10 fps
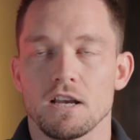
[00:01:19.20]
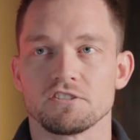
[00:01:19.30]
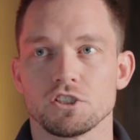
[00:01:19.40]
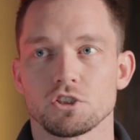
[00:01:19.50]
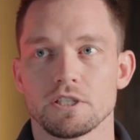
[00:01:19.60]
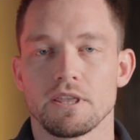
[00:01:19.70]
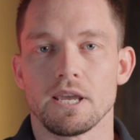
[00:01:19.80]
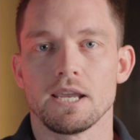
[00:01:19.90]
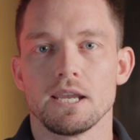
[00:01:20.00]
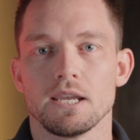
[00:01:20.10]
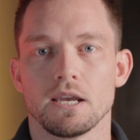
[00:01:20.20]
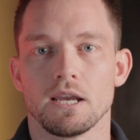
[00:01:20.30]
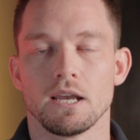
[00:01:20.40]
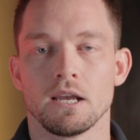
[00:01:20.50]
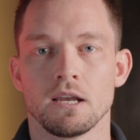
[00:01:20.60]
essentially they're
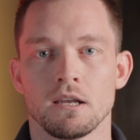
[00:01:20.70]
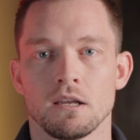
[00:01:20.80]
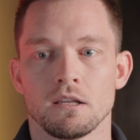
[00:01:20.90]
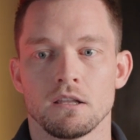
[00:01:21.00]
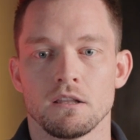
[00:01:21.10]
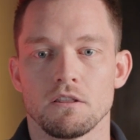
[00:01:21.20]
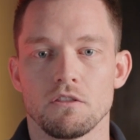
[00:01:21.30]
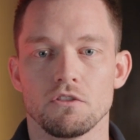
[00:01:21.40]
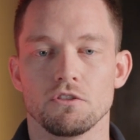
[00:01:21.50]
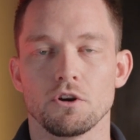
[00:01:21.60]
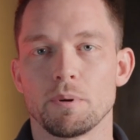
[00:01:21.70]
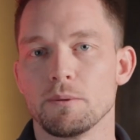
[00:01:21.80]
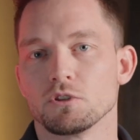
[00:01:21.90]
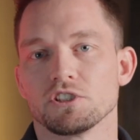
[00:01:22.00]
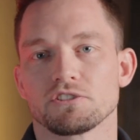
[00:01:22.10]

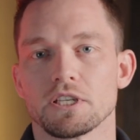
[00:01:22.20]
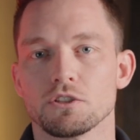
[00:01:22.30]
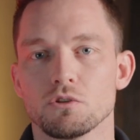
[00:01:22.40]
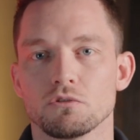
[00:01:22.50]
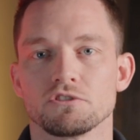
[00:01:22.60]
people just like you.